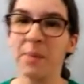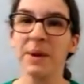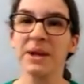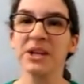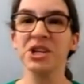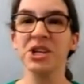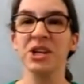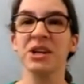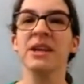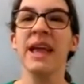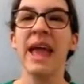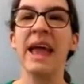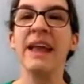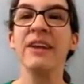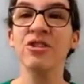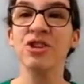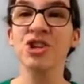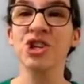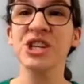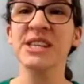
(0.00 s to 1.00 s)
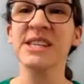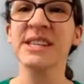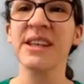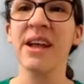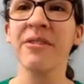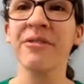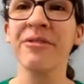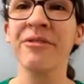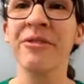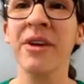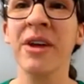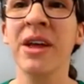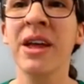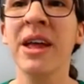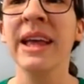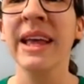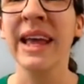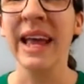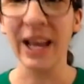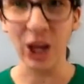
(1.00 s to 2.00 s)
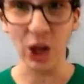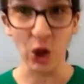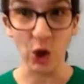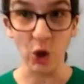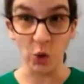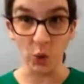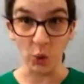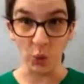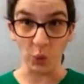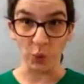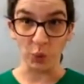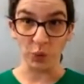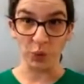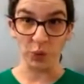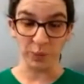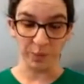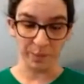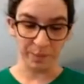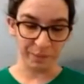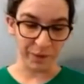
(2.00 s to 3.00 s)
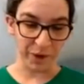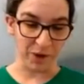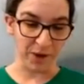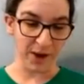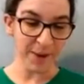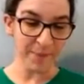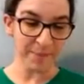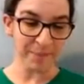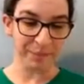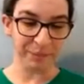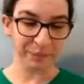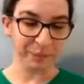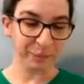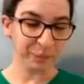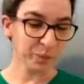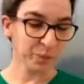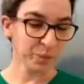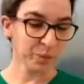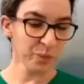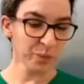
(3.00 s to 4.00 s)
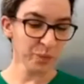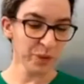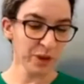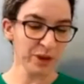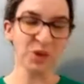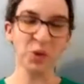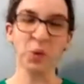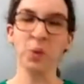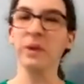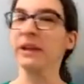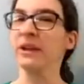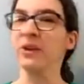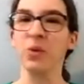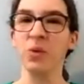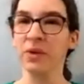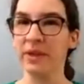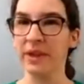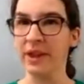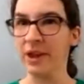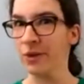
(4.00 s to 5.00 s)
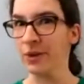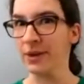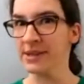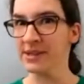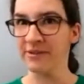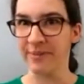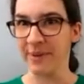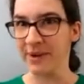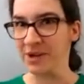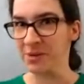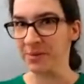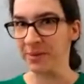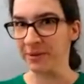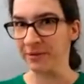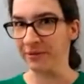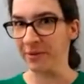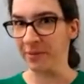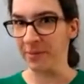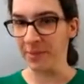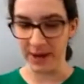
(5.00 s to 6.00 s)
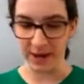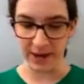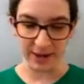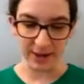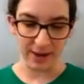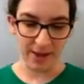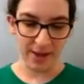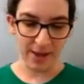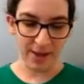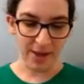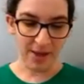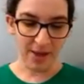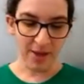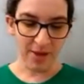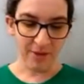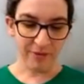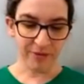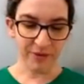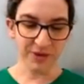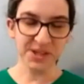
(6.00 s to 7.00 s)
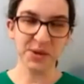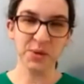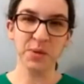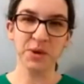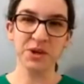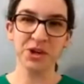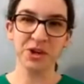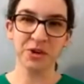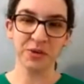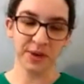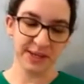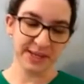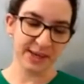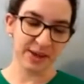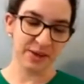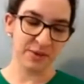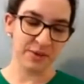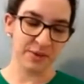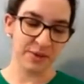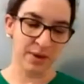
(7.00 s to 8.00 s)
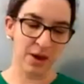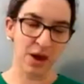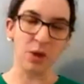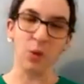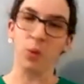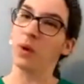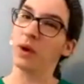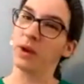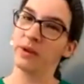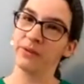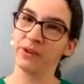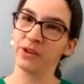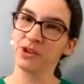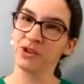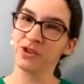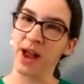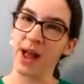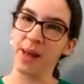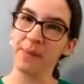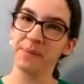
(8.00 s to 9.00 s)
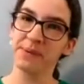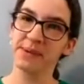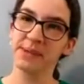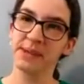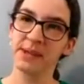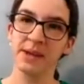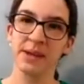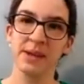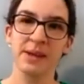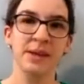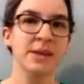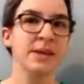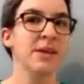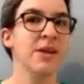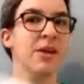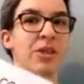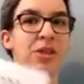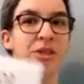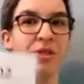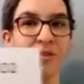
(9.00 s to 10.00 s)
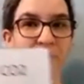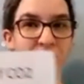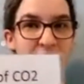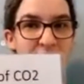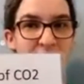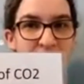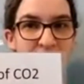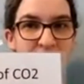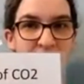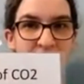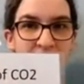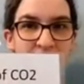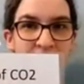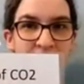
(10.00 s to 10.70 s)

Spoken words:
much energy stuff can use, all right? So we'll ignore the units of measurement for a minute. First, I want you to write down on one of your scraps, 33.